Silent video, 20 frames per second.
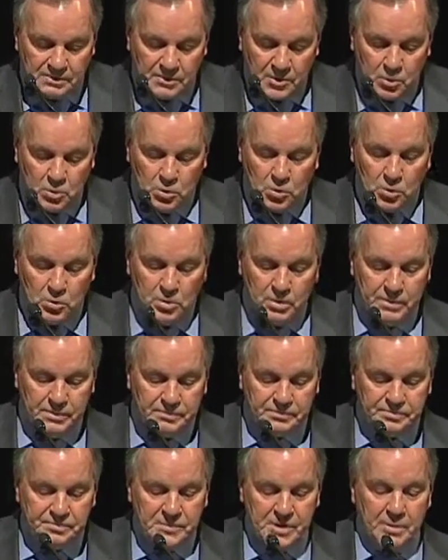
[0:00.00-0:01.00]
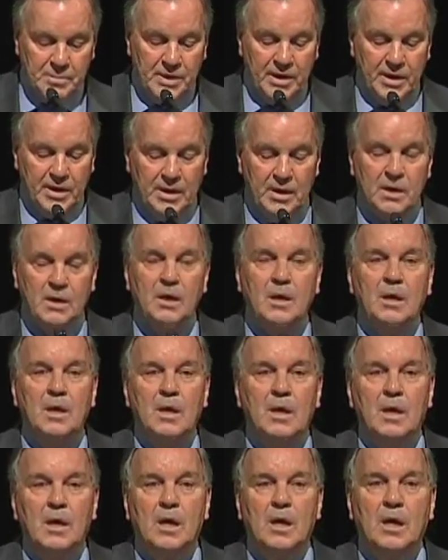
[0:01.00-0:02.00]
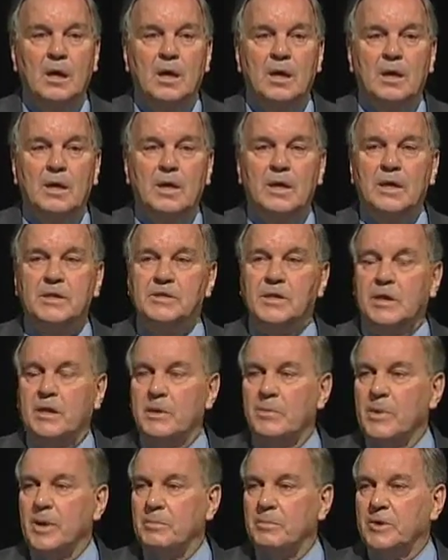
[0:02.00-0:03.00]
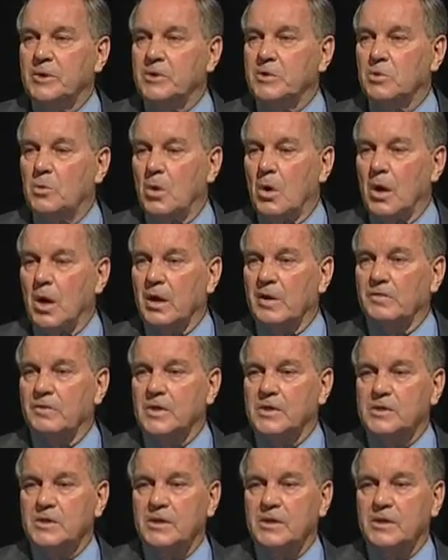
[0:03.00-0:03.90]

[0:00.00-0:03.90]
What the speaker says: who, to me, is a commitment to all of us